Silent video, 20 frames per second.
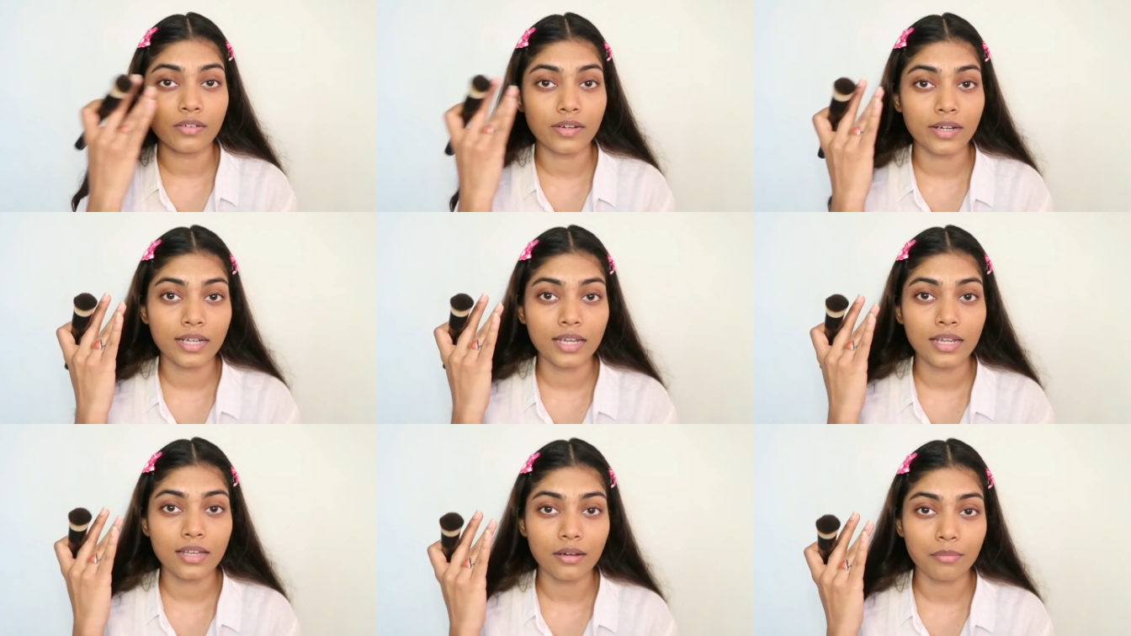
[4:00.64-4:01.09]

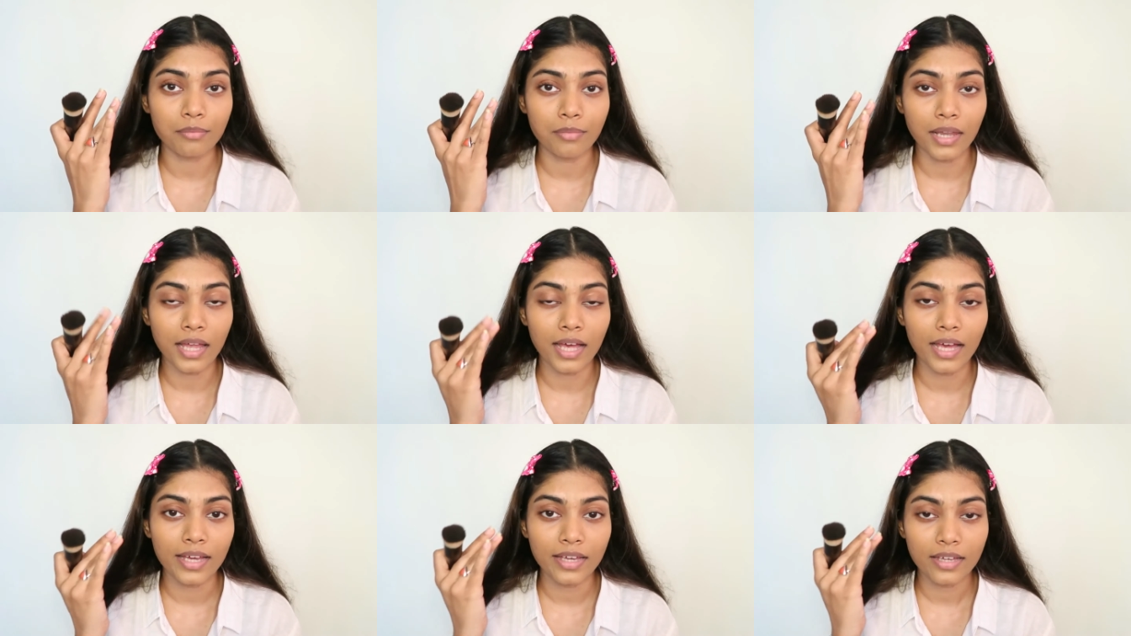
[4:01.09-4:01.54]
directly
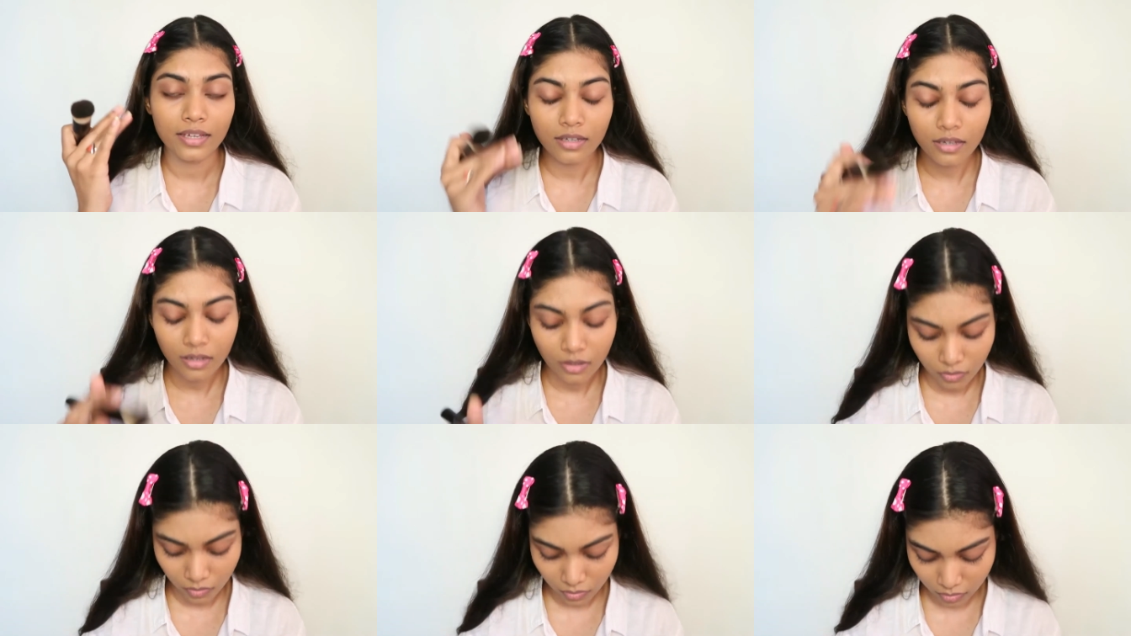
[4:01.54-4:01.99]
apply
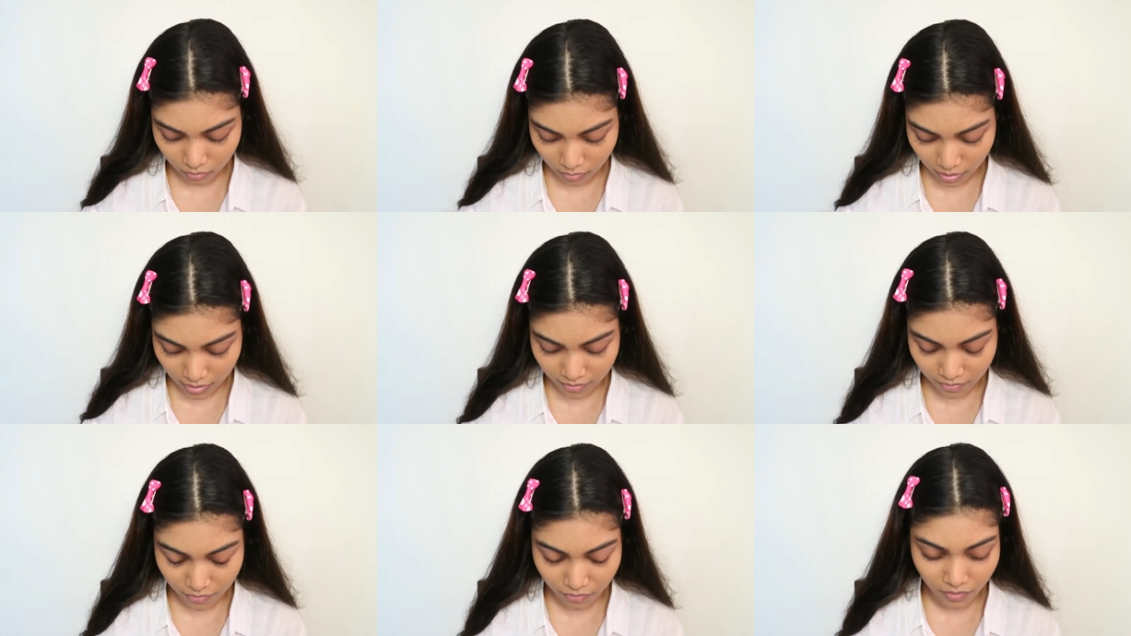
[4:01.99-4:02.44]
it on
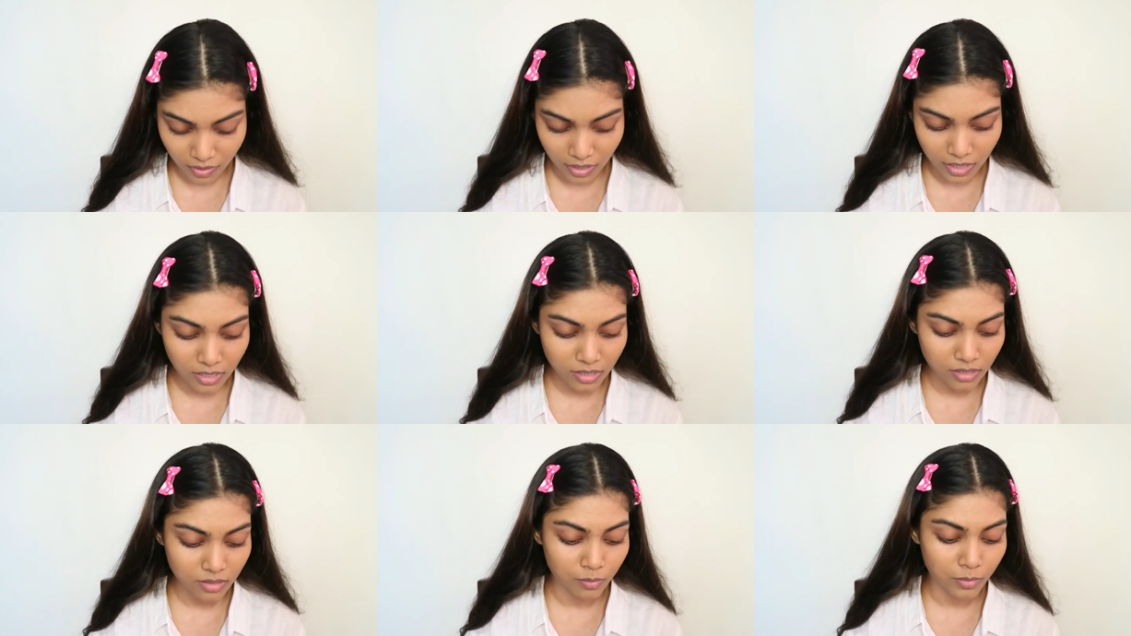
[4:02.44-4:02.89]
my
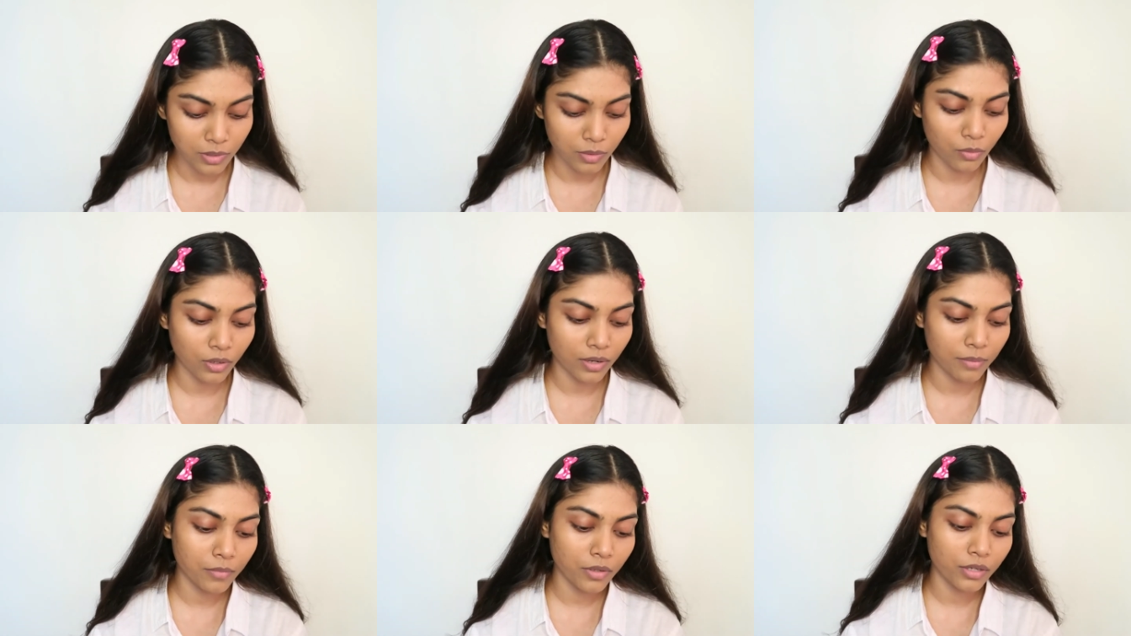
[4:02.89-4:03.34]
face,
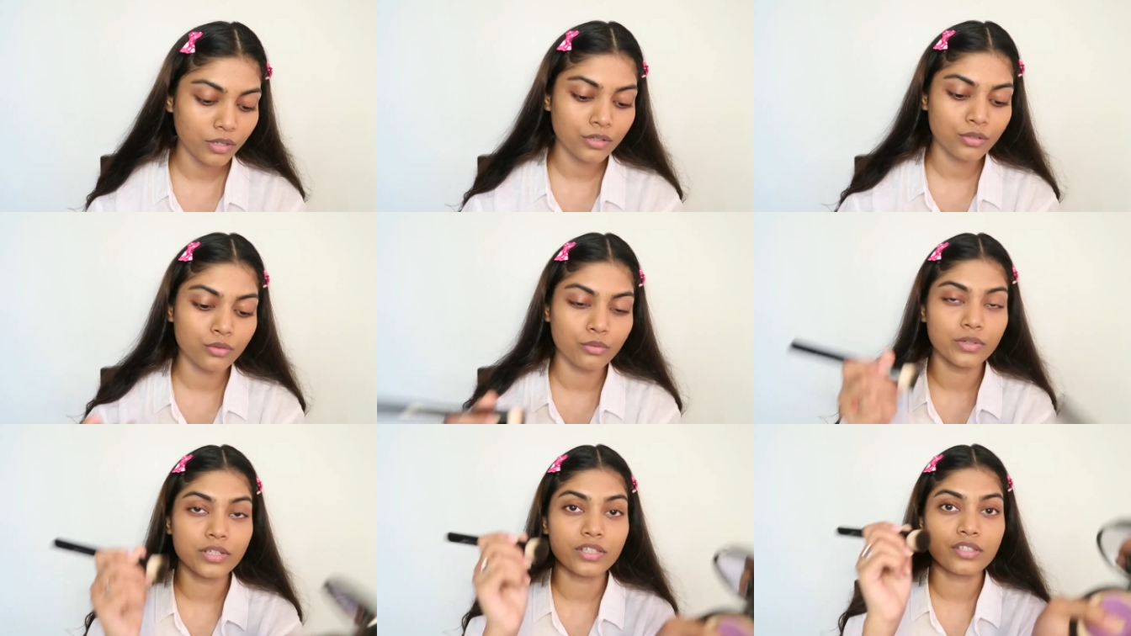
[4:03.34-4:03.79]
but what I'm
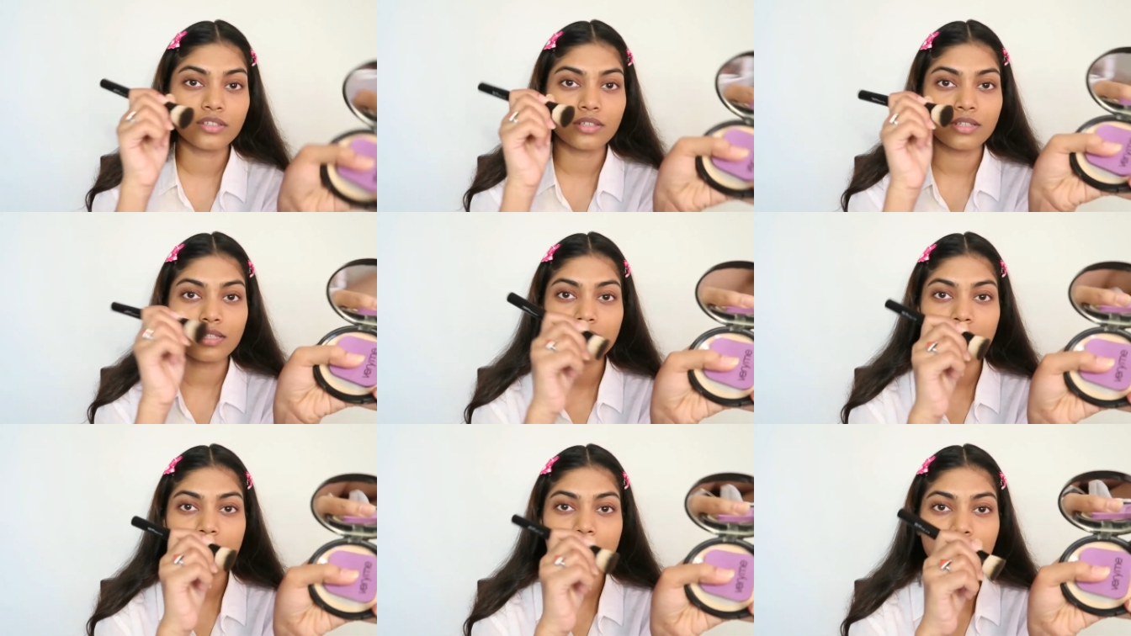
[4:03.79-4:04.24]
gonna do is
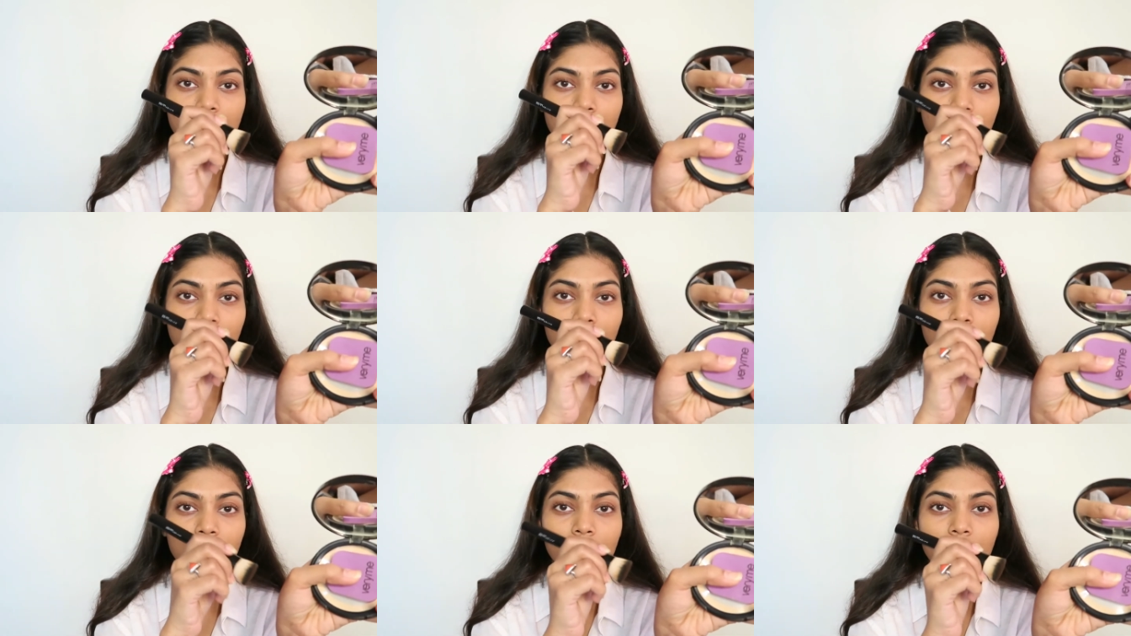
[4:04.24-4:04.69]
just
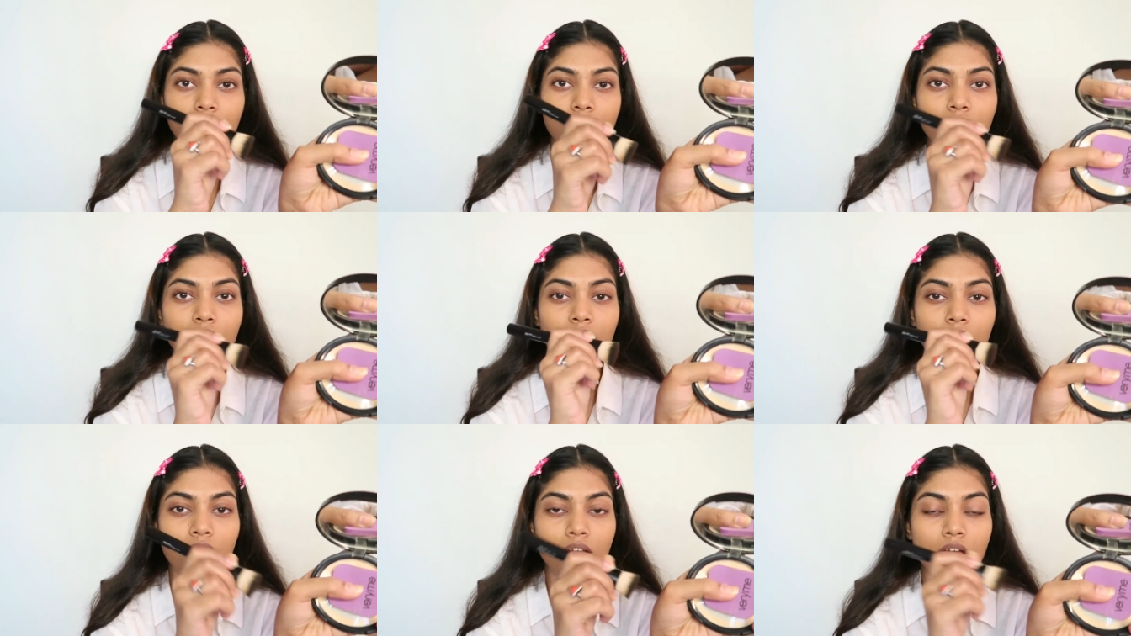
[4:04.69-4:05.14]
take a
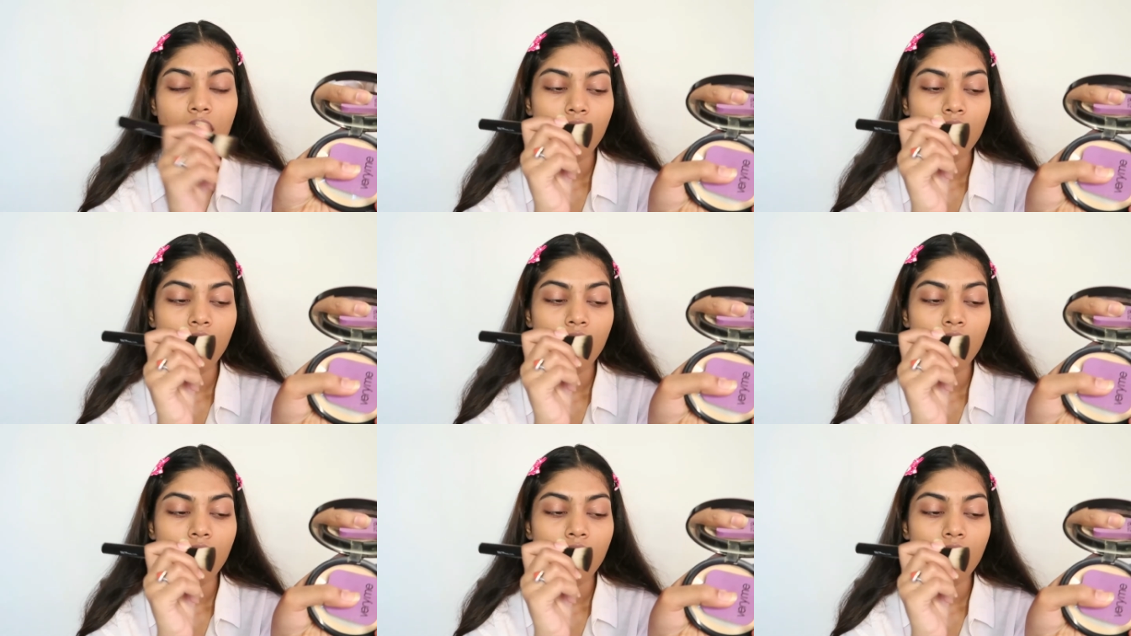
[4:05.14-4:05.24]
little